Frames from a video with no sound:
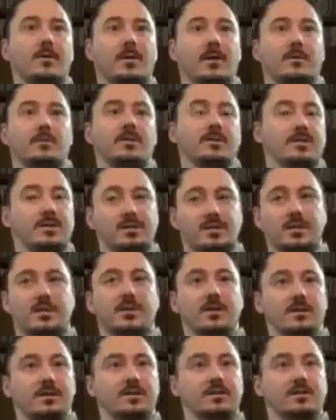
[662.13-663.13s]
program, it just
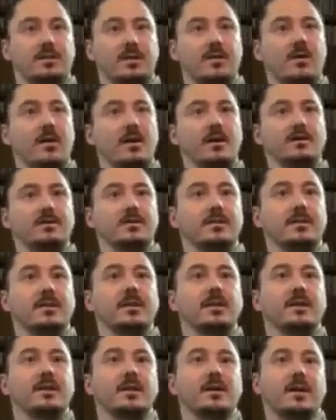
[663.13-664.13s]
increases the cost.
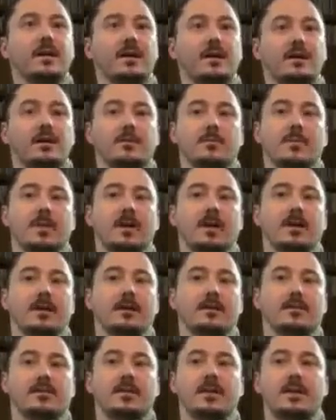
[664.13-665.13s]

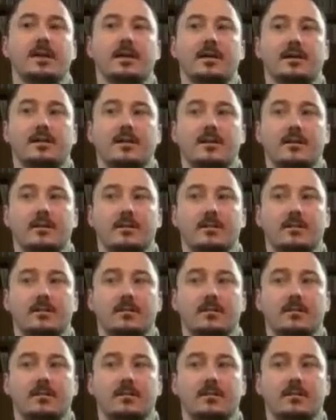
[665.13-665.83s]
And to get,